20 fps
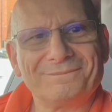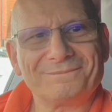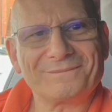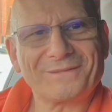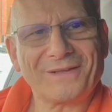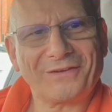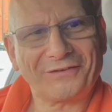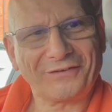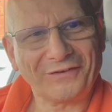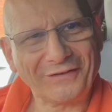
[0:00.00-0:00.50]

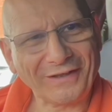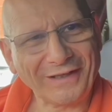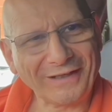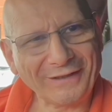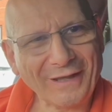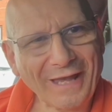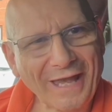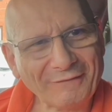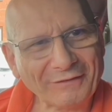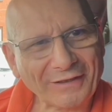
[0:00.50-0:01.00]
So there you
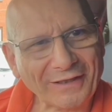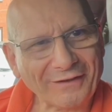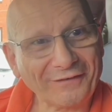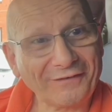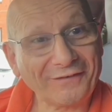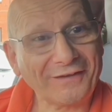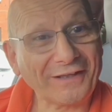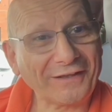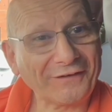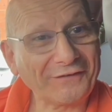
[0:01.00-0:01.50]
have it,
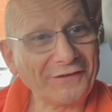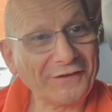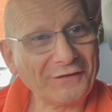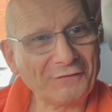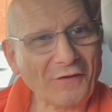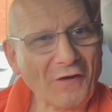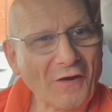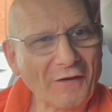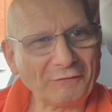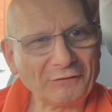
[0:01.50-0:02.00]

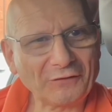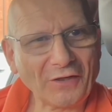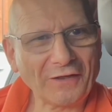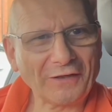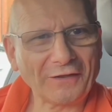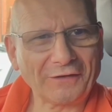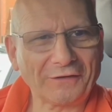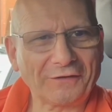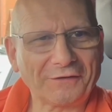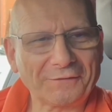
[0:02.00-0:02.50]

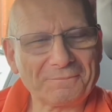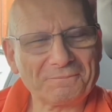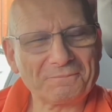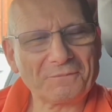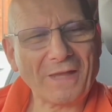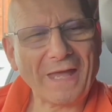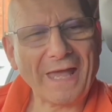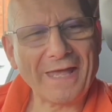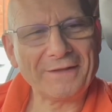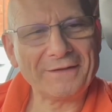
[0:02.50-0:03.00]
$65.
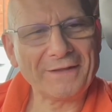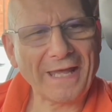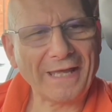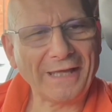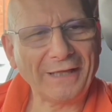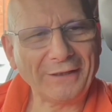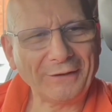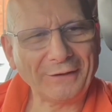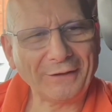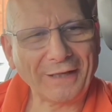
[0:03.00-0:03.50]
And there
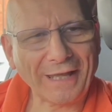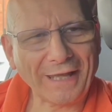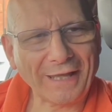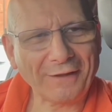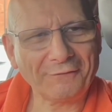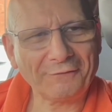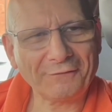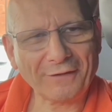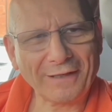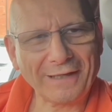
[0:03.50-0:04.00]
you
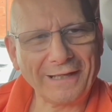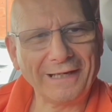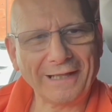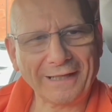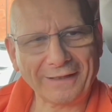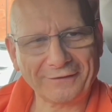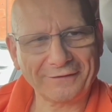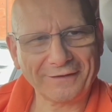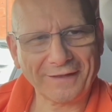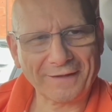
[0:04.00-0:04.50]
have
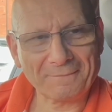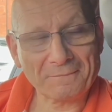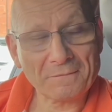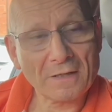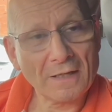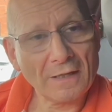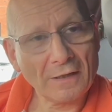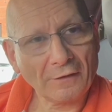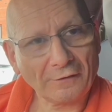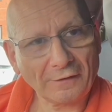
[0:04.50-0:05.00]
Alexa.
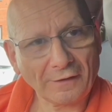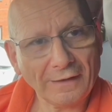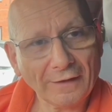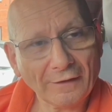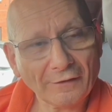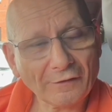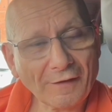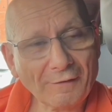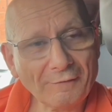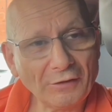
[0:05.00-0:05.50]
So
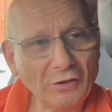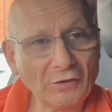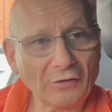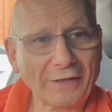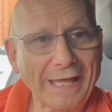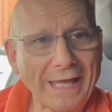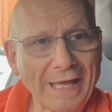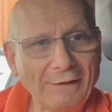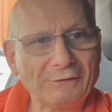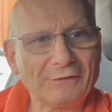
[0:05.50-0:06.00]
let's have a look
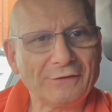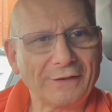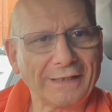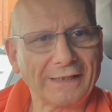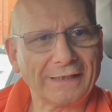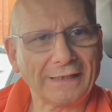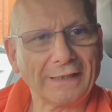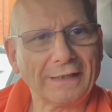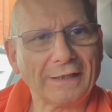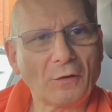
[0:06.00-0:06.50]
how you get
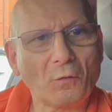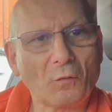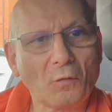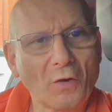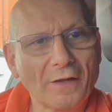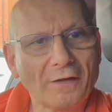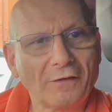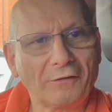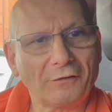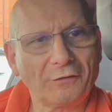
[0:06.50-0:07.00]
it
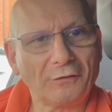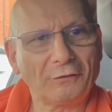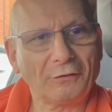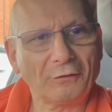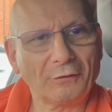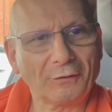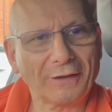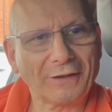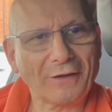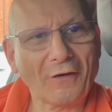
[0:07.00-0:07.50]
once you
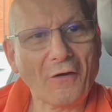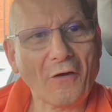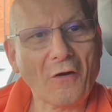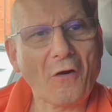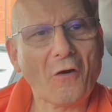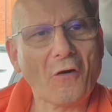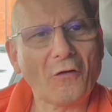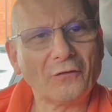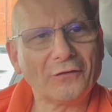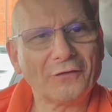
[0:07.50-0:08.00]
do it
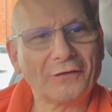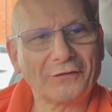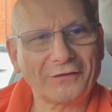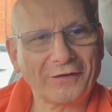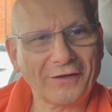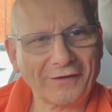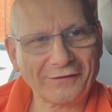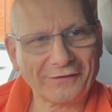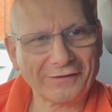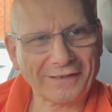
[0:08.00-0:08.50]
on the
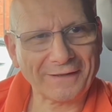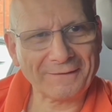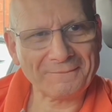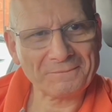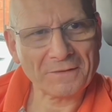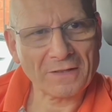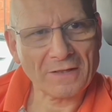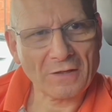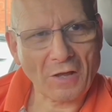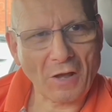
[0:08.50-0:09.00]
Tesla
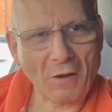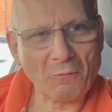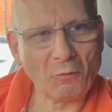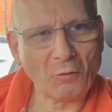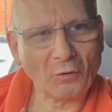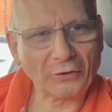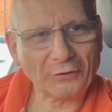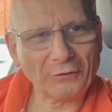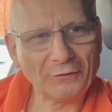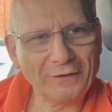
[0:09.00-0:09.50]
and
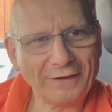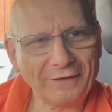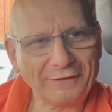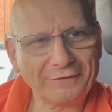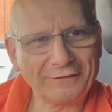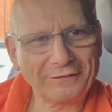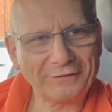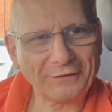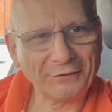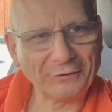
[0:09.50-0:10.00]
what you need to
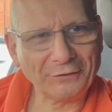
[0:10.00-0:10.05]
do.